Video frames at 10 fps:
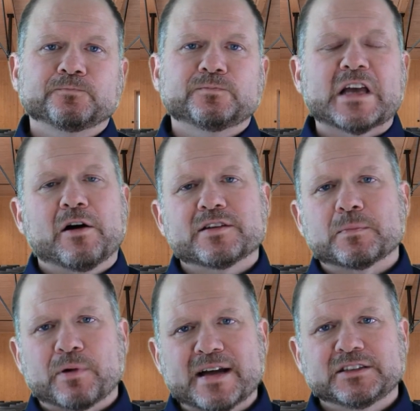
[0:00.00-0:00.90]
Now, as a
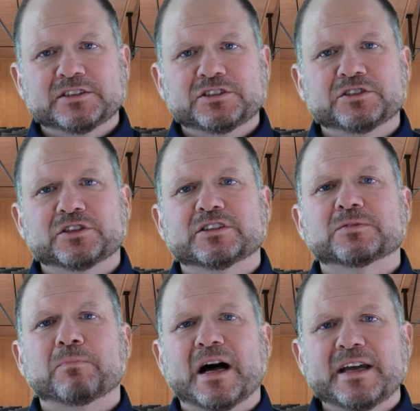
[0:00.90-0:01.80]
practitioner, it's
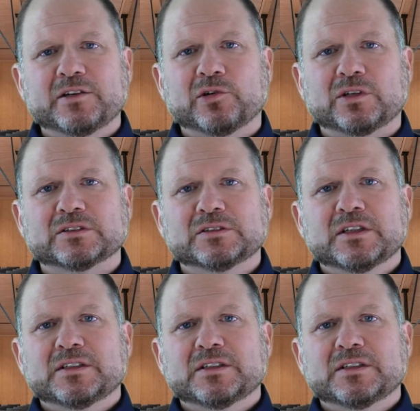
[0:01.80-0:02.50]
my goal